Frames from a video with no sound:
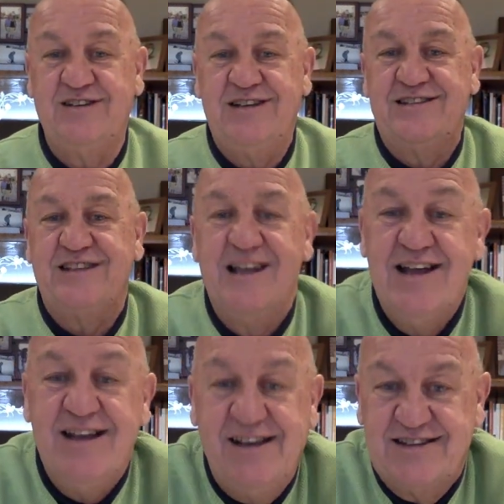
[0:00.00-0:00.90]
At least
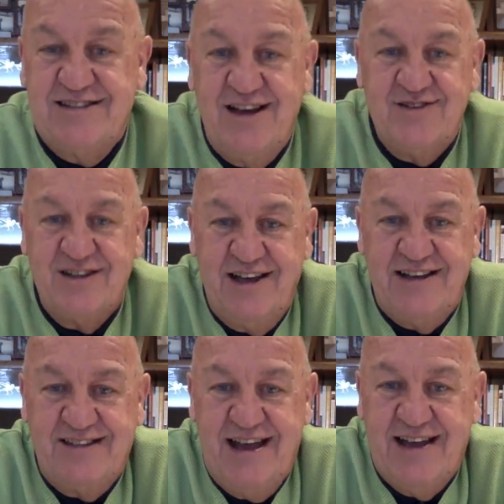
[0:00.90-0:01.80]
it sounded
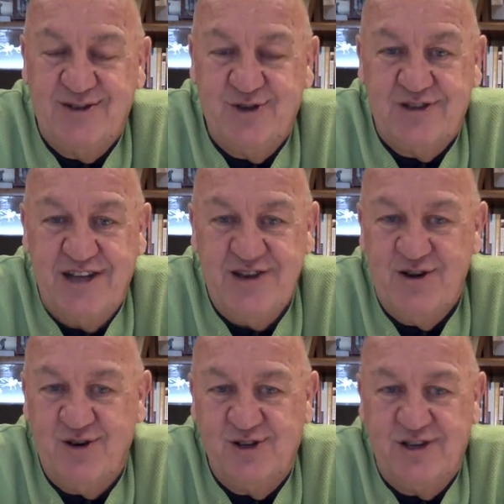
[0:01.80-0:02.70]
like that to a 10
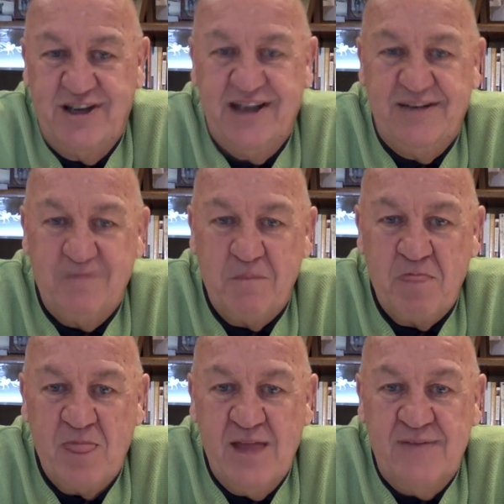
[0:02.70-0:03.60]
year old kid.
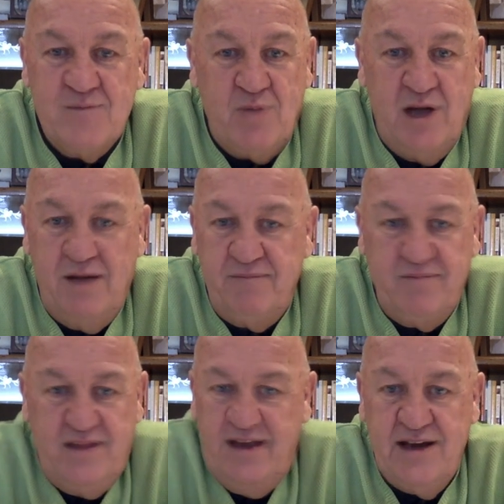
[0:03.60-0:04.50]
But
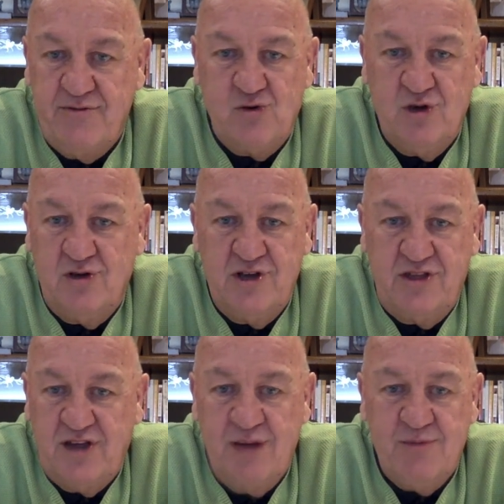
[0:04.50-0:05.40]
I never really
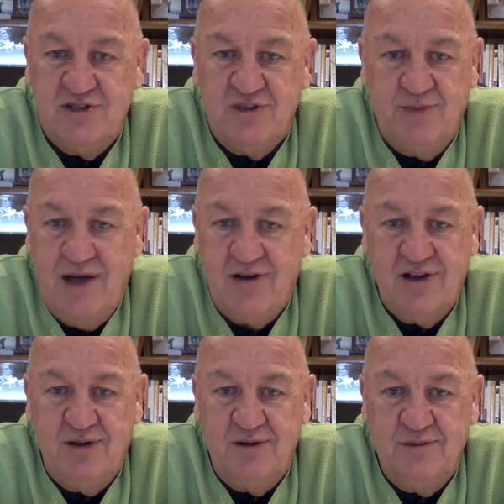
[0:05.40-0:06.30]
thought much about
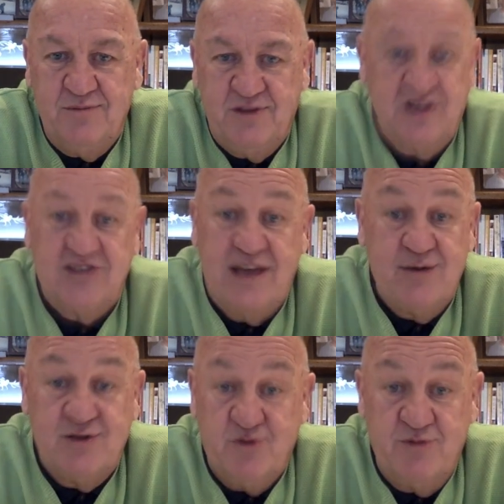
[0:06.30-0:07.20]
it because I
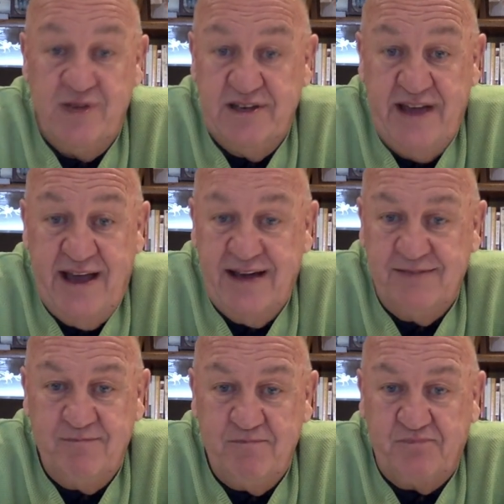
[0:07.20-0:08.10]
was with my dad
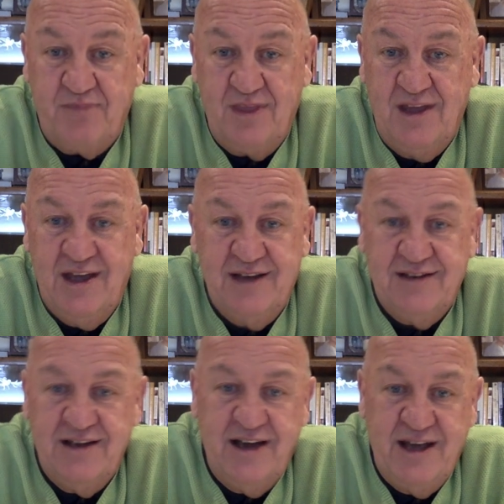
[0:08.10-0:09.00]

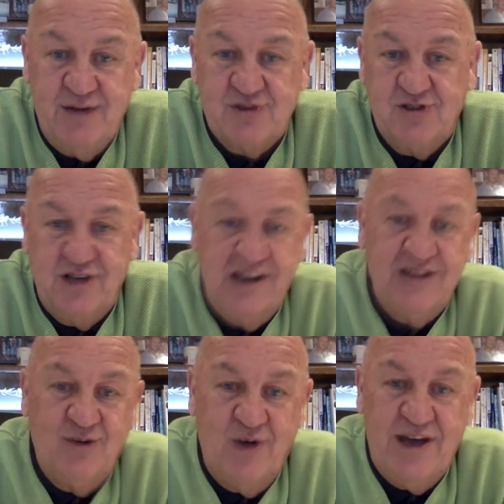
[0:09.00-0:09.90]
and uh, he was leading
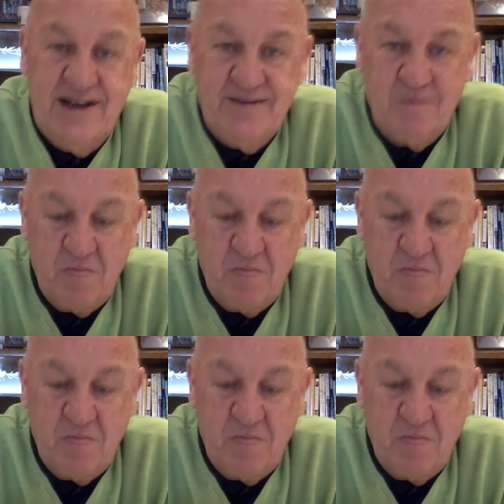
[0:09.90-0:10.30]
the way.